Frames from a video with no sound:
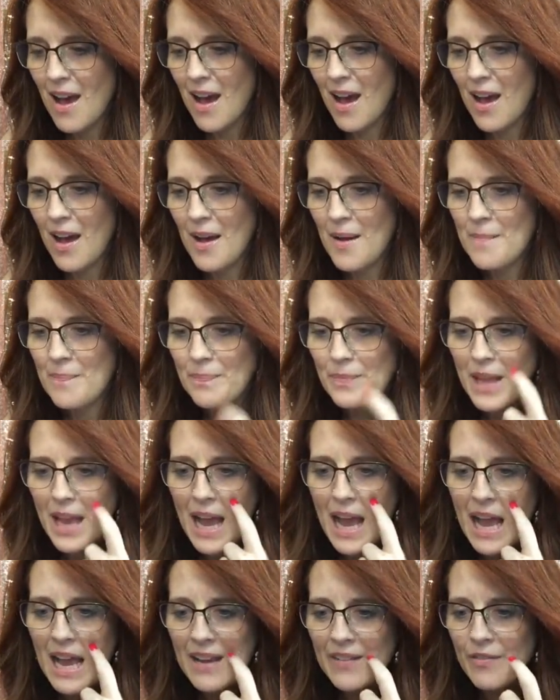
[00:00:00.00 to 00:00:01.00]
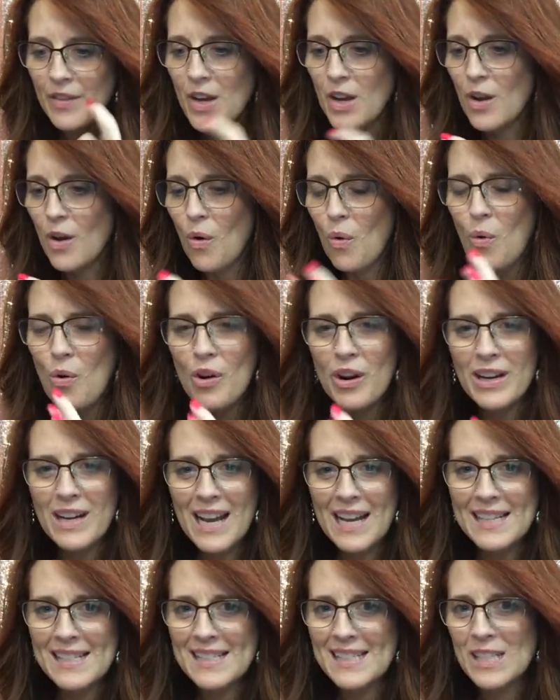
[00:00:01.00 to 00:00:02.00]
I've
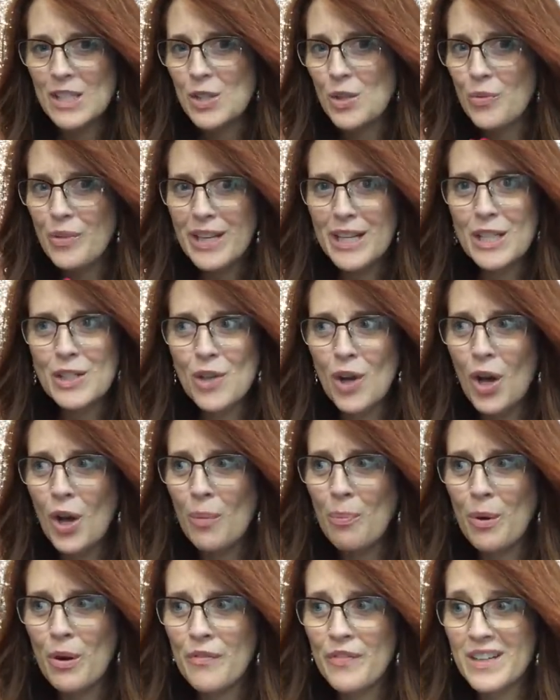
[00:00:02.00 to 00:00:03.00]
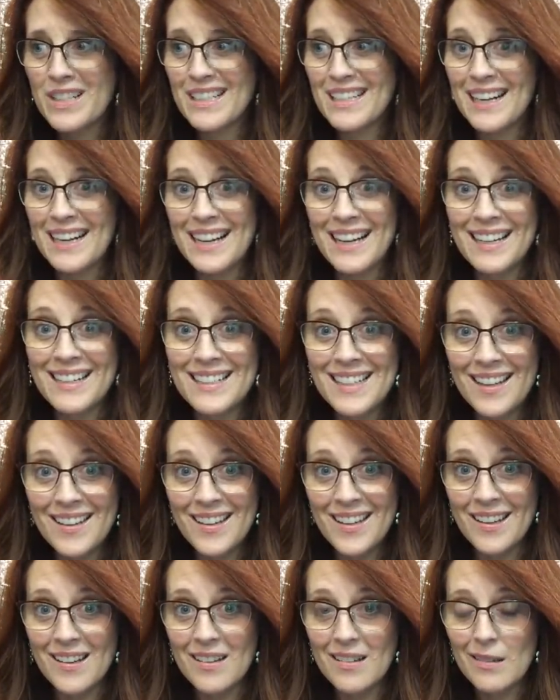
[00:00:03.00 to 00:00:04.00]
organized it so that it's all perfect, and I gotta tell
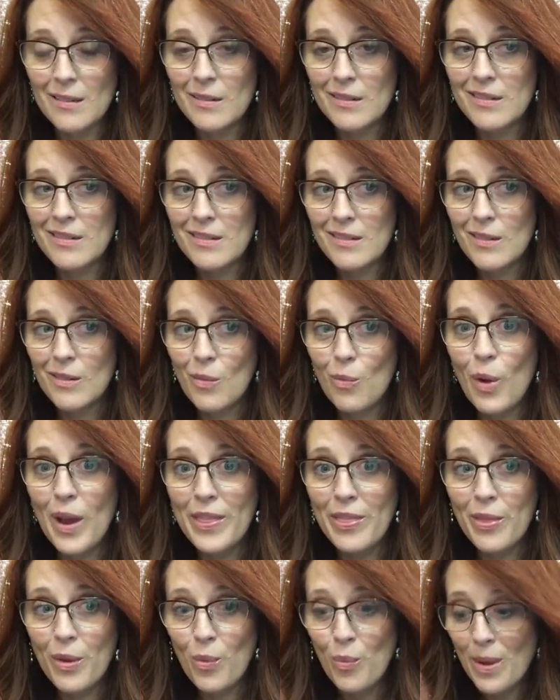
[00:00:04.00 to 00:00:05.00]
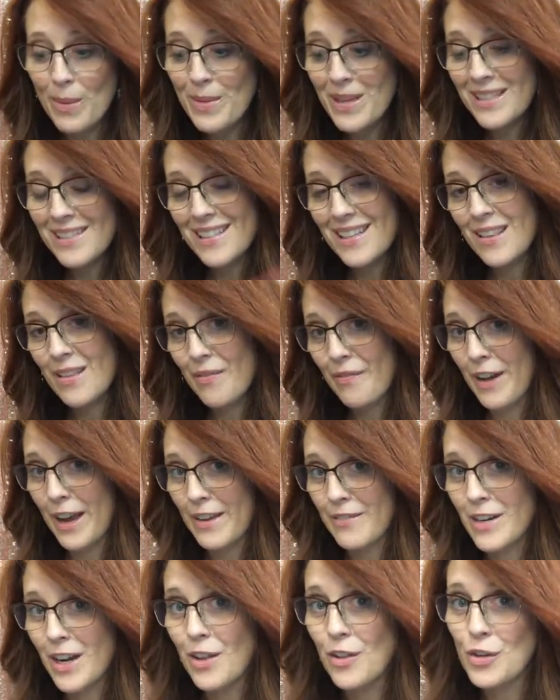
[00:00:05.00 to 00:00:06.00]
you, when the women see the
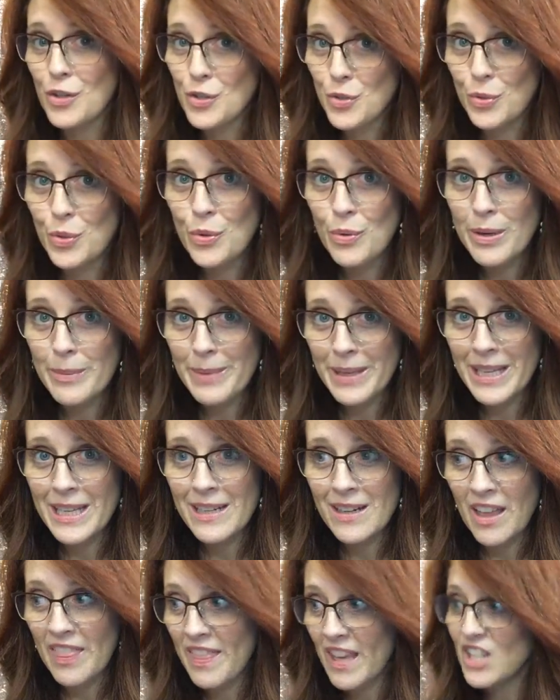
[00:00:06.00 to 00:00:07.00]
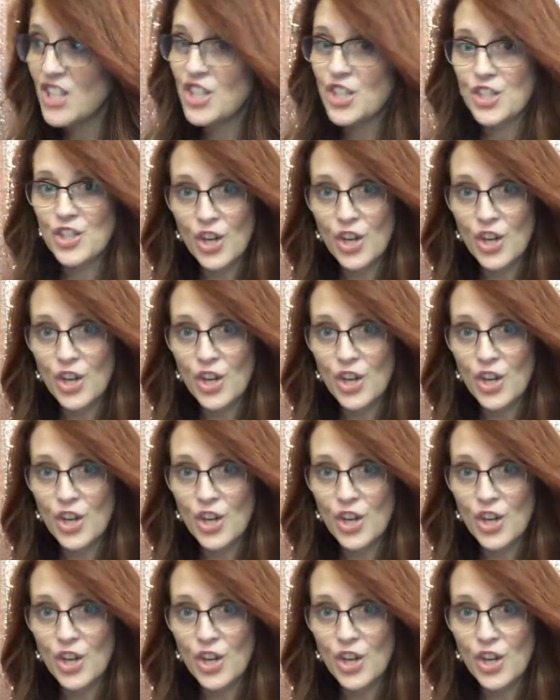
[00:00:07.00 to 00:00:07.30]
$5 jewelry bin, they just